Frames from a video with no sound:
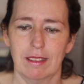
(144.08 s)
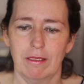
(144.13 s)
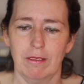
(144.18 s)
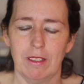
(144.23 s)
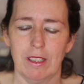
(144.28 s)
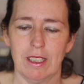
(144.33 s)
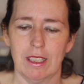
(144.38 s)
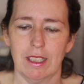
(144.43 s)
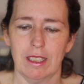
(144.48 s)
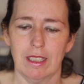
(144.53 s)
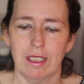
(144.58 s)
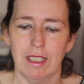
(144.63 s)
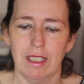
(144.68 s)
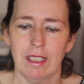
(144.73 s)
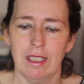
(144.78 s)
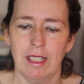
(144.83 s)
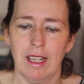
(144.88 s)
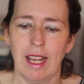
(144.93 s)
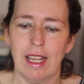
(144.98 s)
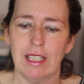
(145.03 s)
which
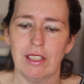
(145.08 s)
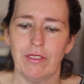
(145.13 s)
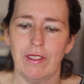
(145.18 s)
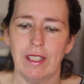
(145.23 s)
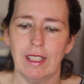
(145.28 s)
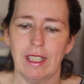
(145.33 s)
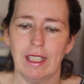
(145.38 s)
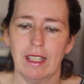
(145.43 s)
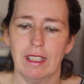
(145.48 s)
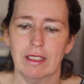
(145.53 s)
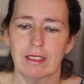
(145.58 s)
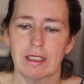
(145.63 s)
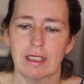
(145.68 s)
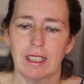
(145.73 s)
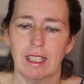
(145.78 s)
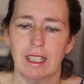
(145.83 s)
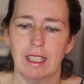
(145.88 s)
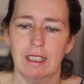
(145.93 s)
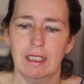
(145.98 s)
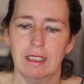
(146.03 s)
is a nice feeling on your
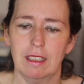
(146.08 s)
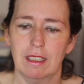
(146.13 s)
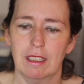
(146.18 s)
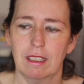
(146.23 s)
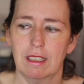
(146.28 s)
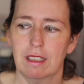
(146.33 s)
skin.